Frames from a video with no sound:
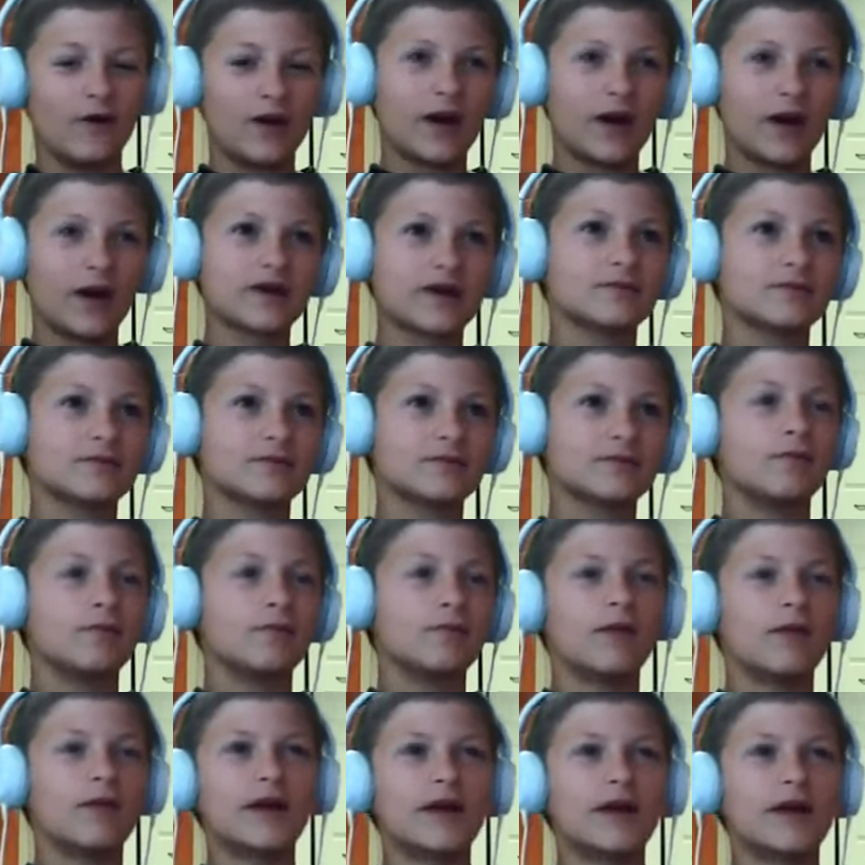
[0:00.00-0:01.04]
I guess
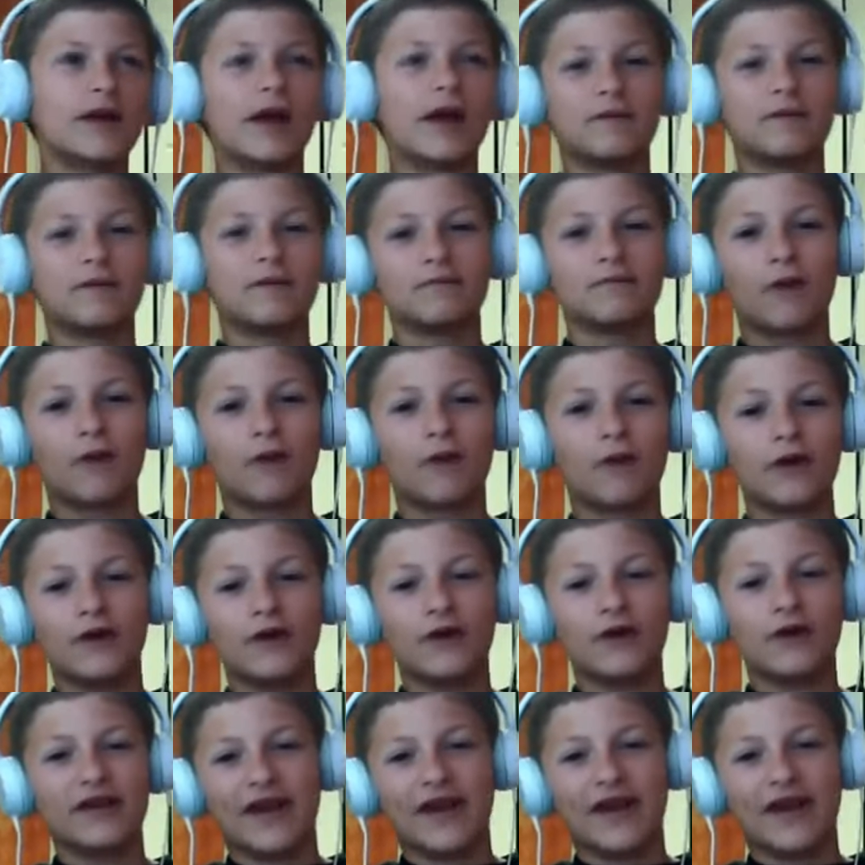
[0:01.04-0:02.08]
Mario
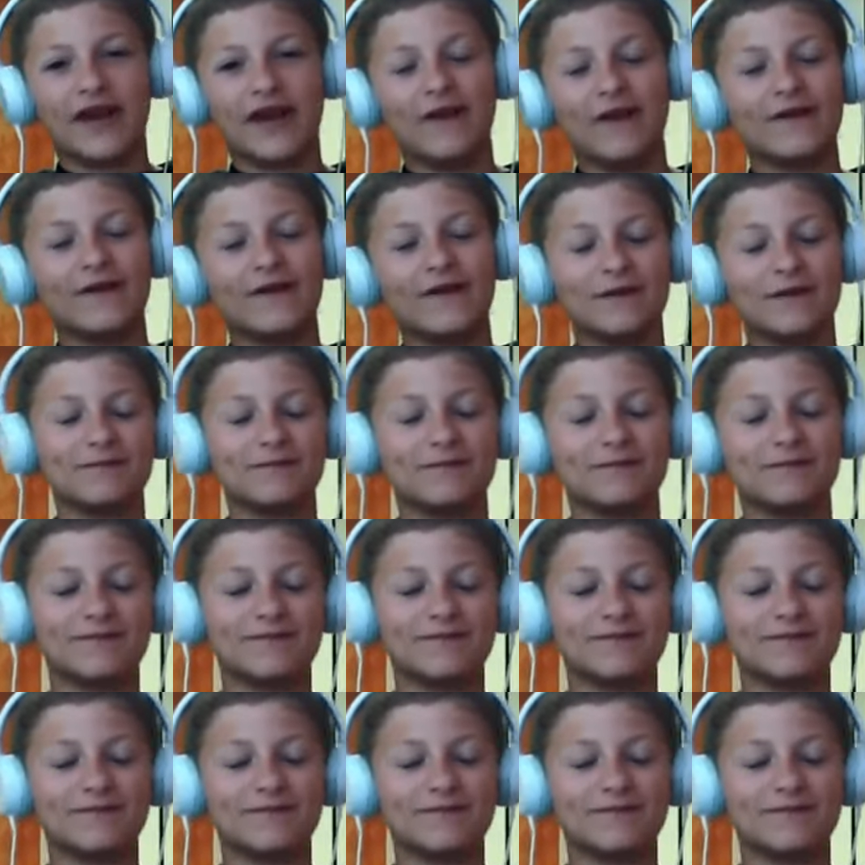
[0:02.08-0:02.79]
doesn't count.